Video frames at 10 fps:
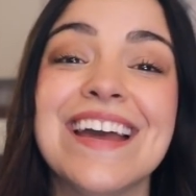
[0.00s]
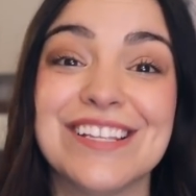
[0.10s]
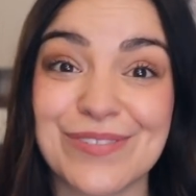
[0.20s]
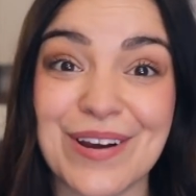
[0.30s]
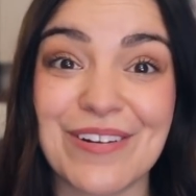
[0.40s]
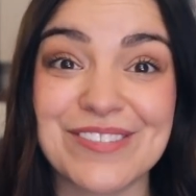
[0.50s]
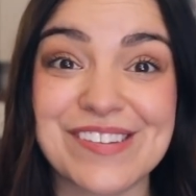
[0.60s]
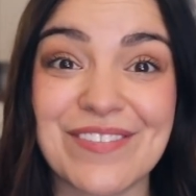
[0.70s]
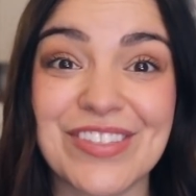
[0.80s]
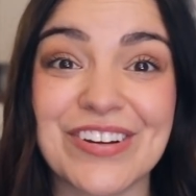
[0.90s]
It's right around
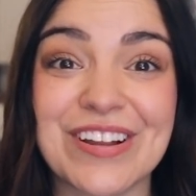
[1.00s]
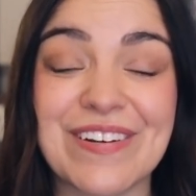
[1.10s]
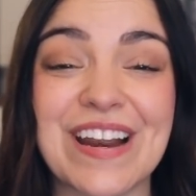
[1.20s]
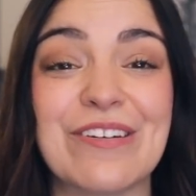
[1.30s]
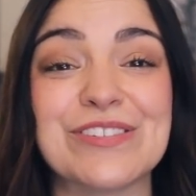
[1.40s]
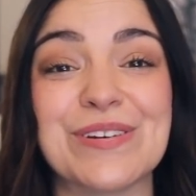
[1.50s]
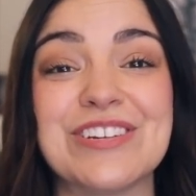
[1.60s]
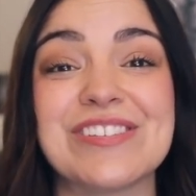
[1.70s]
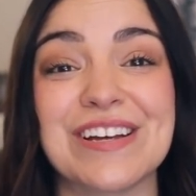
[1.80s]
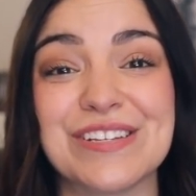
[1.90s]
7.30 right now, so I
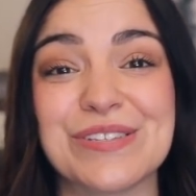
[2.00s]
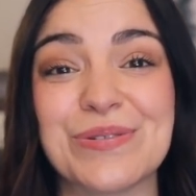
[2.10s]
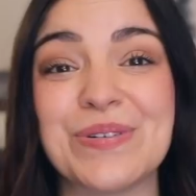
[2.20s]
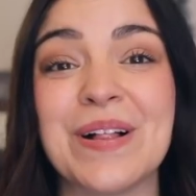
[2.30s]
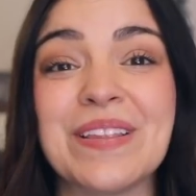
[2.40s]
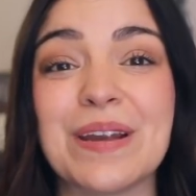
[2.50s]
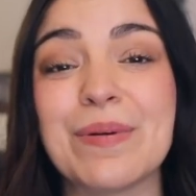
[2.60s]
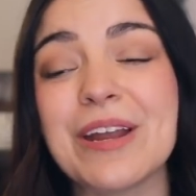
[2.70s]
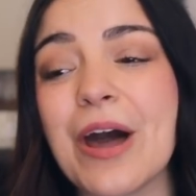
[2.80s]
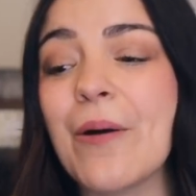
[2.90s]
just got to school a little
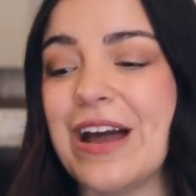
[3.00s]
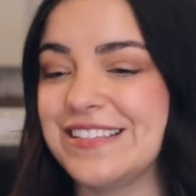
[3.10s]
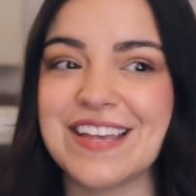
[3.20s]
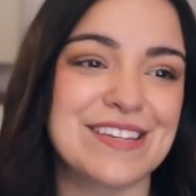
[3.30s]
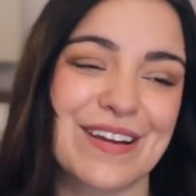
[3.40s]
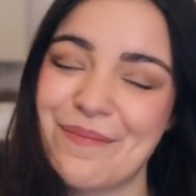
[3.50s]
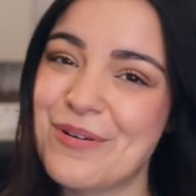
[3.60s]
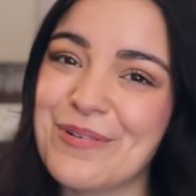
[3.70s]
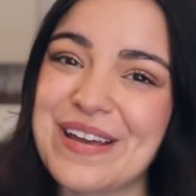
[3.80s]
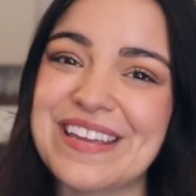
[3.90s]
bit ago. I sent a
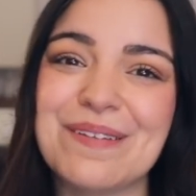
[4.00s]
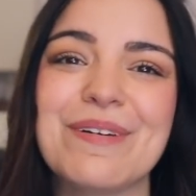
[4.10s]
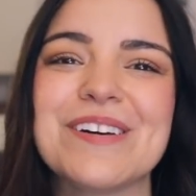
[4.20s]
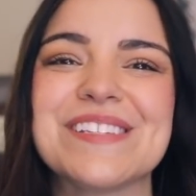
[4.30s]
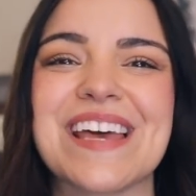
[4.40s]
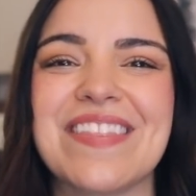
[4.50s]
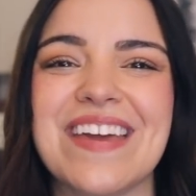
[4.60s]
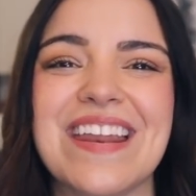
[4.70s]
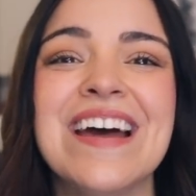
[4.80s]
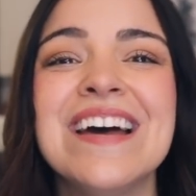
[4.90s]
couple quick emails and
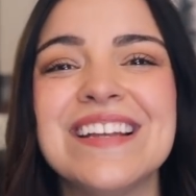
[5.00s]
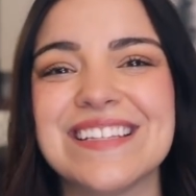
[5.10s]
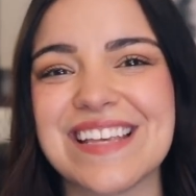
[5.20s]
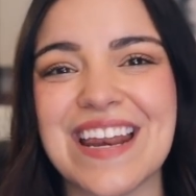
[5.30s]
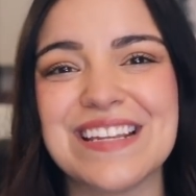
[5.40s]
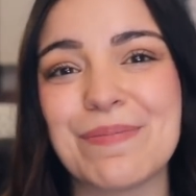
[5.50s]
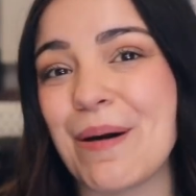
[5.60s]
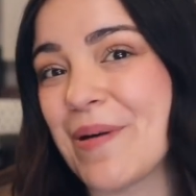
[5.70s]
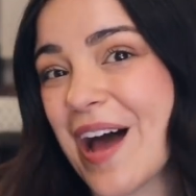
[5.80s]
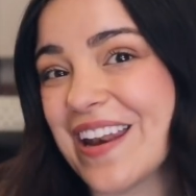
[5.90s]
then decided to
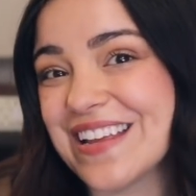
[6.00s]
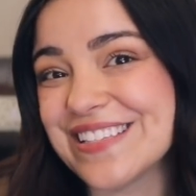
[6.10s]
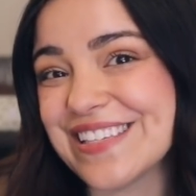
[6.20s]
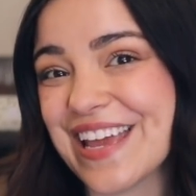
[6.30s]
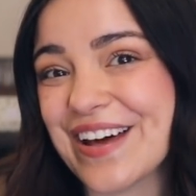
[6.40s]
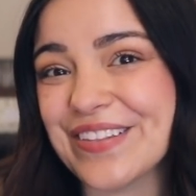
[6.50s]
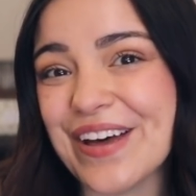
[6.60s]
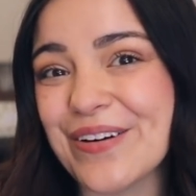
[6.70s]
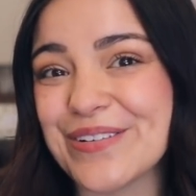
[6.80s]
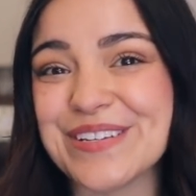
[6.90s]
pop on and say
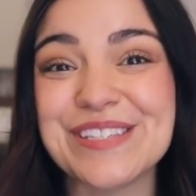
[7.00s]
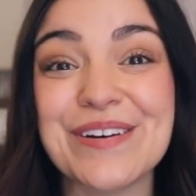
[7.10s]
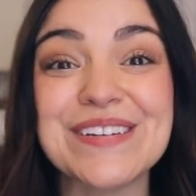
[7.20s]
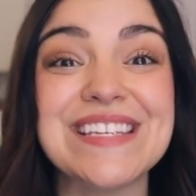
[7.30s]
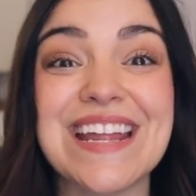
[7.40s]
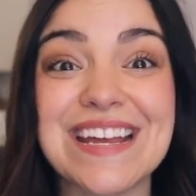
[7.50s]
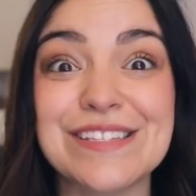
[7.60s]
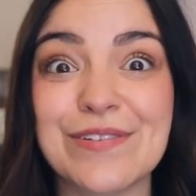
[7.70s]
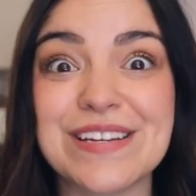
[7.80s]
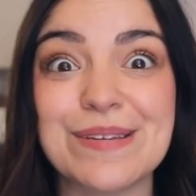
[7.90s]
hello. So today
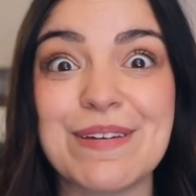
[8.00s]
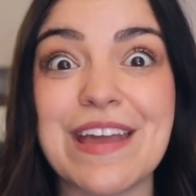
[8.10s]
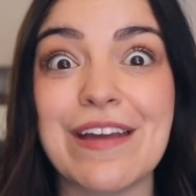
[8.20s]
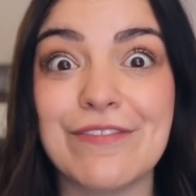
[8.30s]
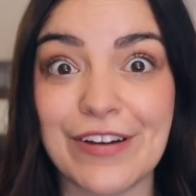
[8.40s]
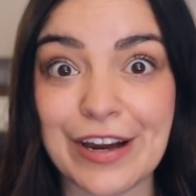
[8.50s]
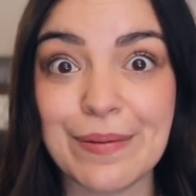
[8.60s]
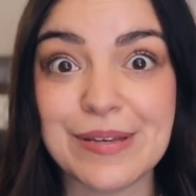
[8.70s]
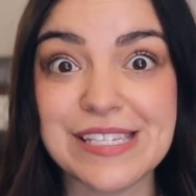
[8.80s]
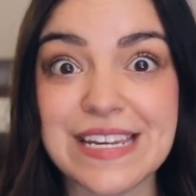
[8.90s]
is going to be a
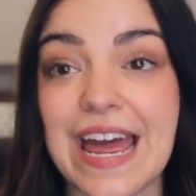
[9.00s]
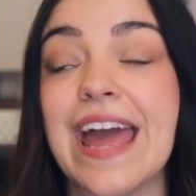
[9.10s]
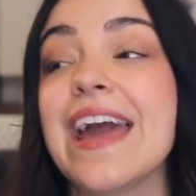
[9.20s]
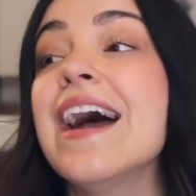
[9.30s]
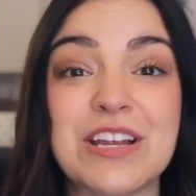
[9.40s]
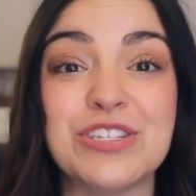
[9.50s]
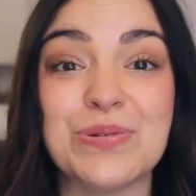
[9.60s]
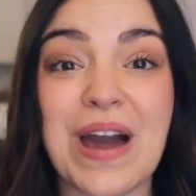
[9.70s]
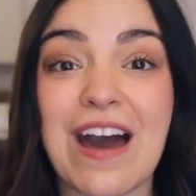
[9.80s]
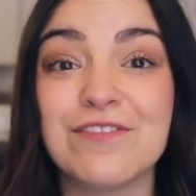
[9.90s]
very busy day. I
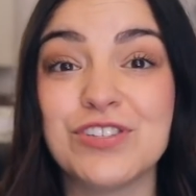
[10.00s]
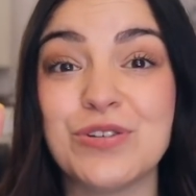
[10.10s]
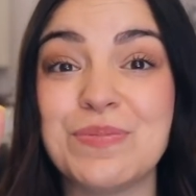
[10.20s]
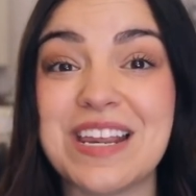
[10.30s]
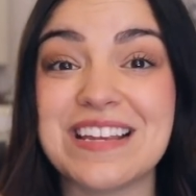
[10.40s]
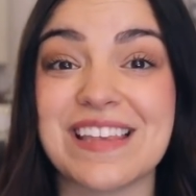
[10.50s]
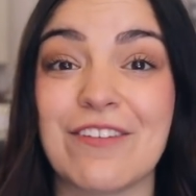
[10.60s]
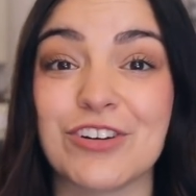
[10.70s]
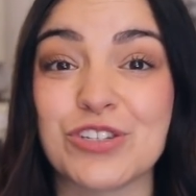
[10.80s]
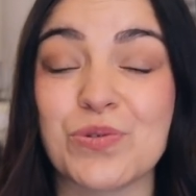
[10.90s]
do have two meetings
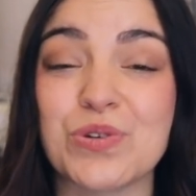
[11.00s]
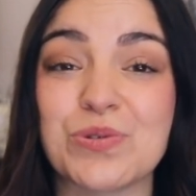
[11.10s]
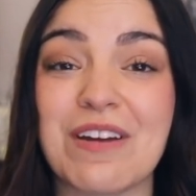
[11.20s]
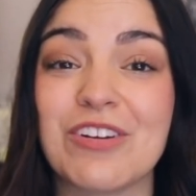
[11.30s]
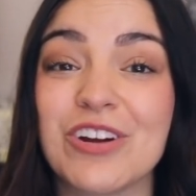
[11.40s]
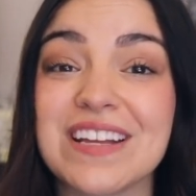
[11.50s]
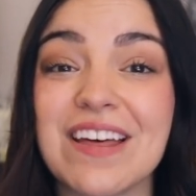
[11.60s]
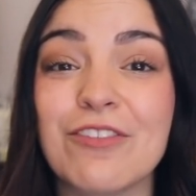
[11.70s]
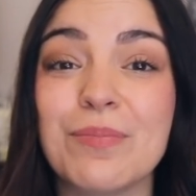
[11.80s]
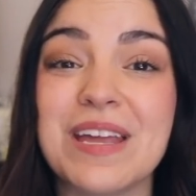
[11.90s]
after school. So I have a grade
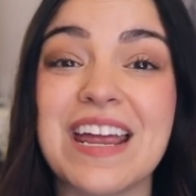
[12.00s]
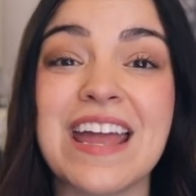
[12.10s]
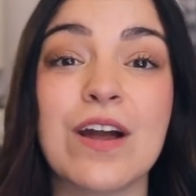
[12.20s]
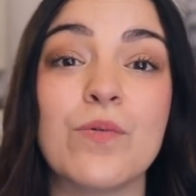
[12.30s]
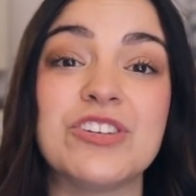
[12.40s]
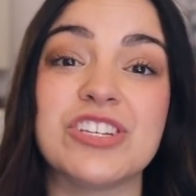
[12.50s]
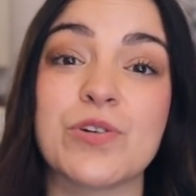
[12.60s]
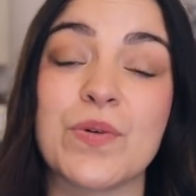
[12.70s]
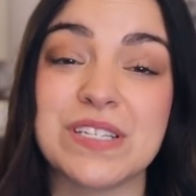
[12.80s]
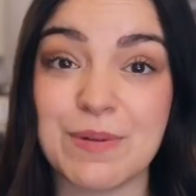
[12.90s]
level meeting, which
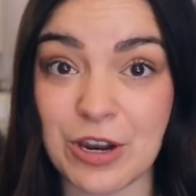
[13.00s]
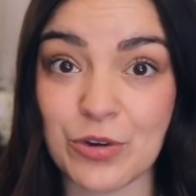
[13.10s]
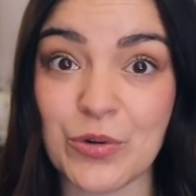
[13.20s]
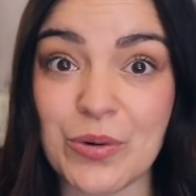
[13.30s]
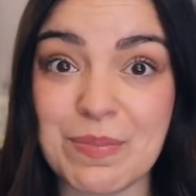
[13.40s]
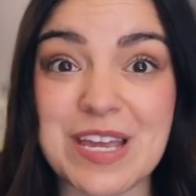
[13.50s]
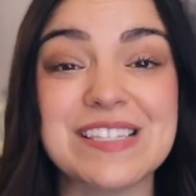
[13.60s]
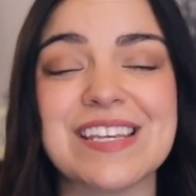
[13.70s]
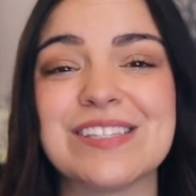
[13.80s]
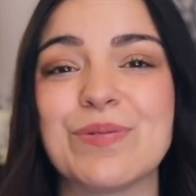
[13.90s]
is going to be on Google
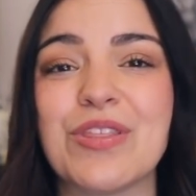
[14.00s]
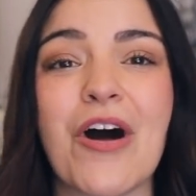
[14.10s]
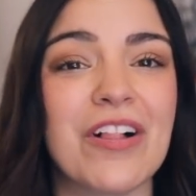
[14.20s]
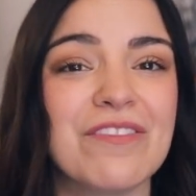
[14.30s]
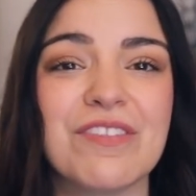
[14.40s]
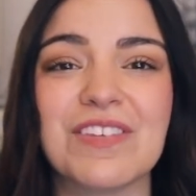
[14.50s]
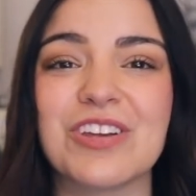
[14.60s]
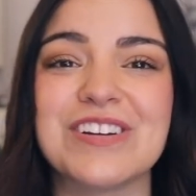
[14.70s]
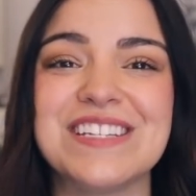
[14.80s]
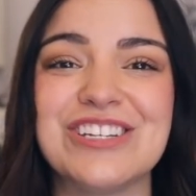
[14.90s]
Meet. It's with all of the
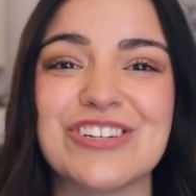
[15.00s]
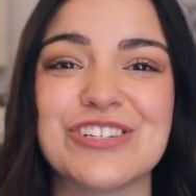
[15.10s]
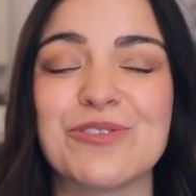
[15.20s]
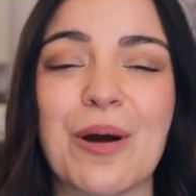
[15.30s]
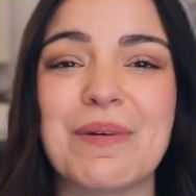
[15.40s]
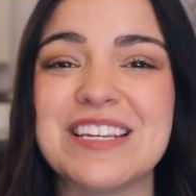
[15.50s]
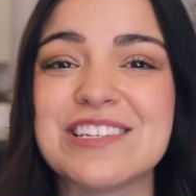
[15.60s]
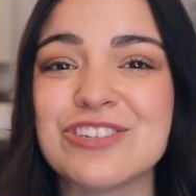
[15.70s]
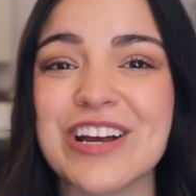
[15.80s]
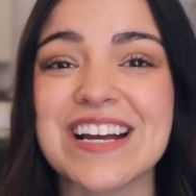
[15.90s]
fifth grade teachers throughout my
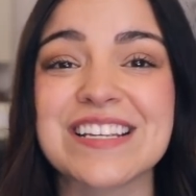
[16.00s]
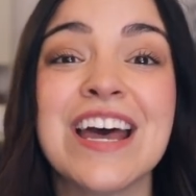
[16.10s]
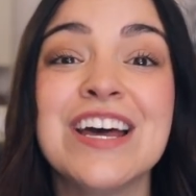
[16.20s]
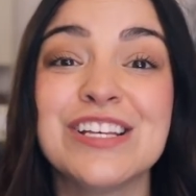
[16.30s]
district.